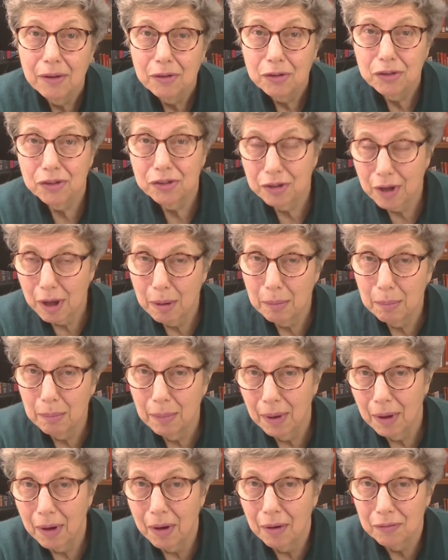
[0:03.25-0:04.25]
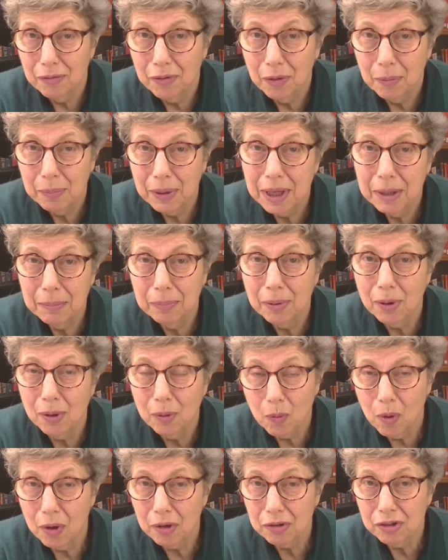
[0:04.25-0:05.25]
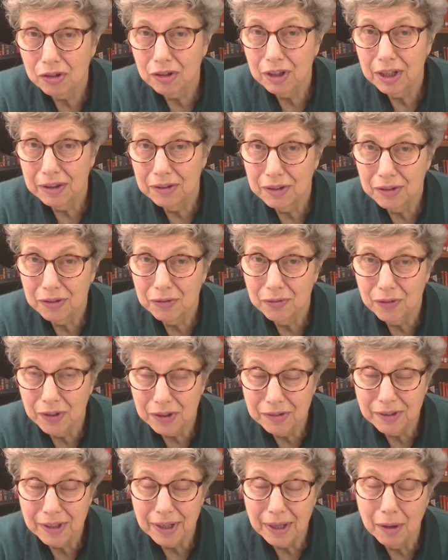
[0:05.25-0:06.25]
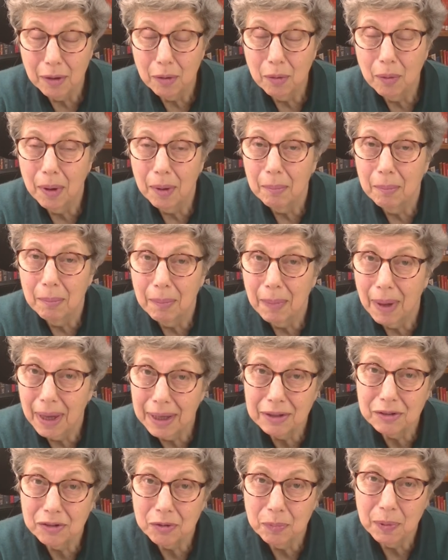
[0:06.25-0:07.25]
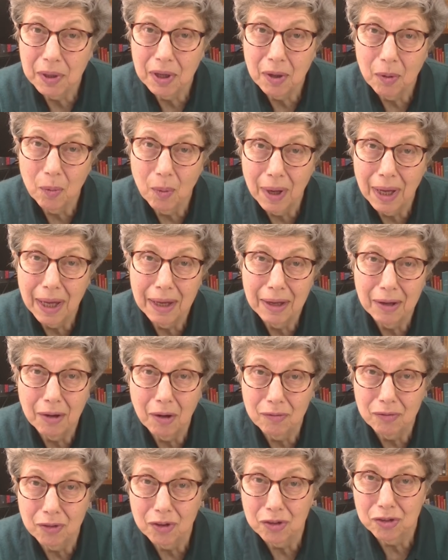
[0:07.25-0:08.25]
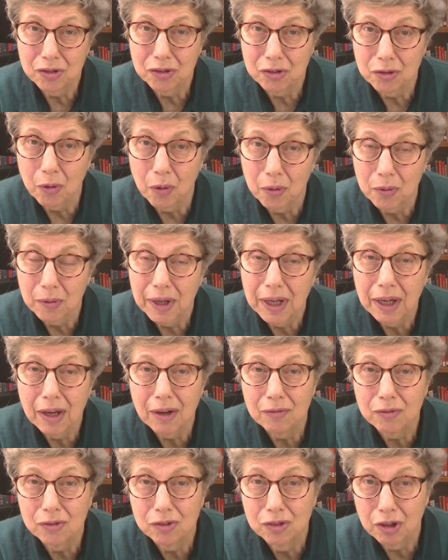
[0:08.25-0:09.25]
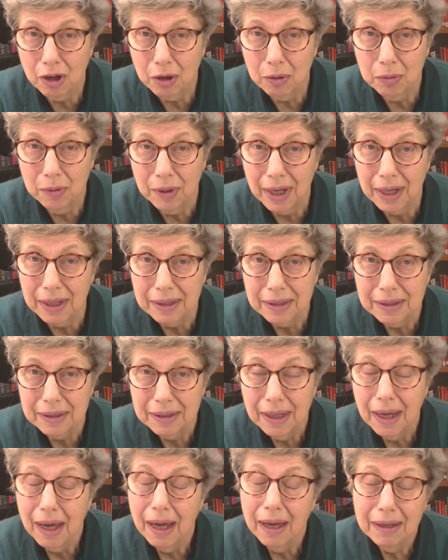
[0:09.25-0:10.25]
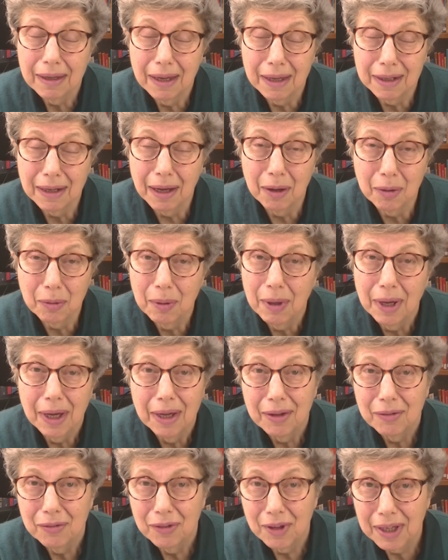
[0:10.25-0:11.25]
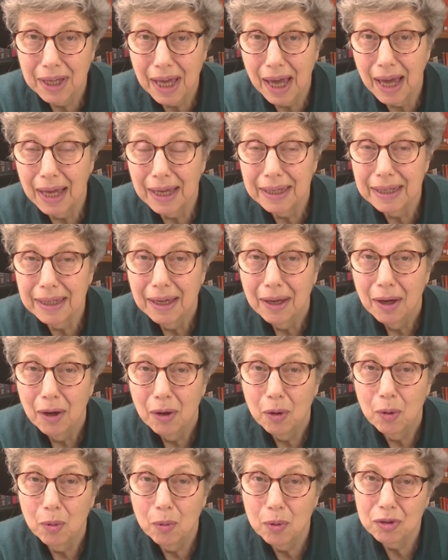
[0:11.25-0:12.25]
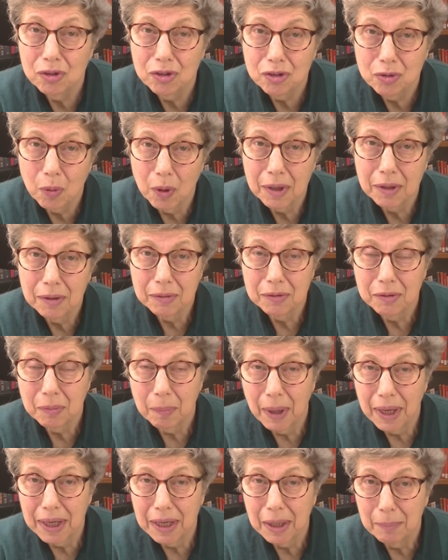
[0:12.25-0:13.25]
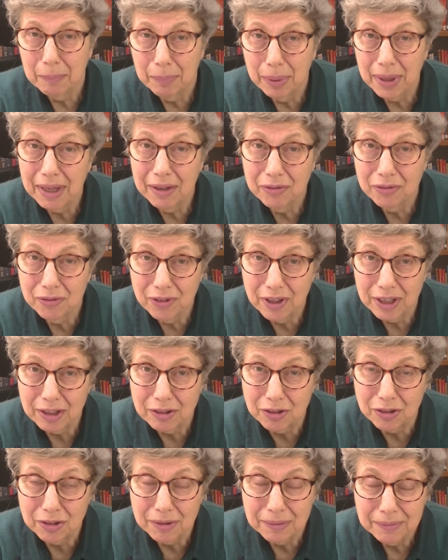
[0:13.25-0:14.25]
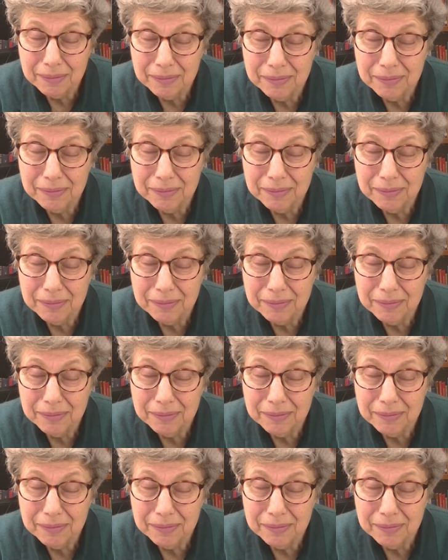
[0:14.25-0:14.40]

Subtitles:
Some of the people watching this video might be aware of the story of Jonah. You know, the guy who was swallowed by a big fish.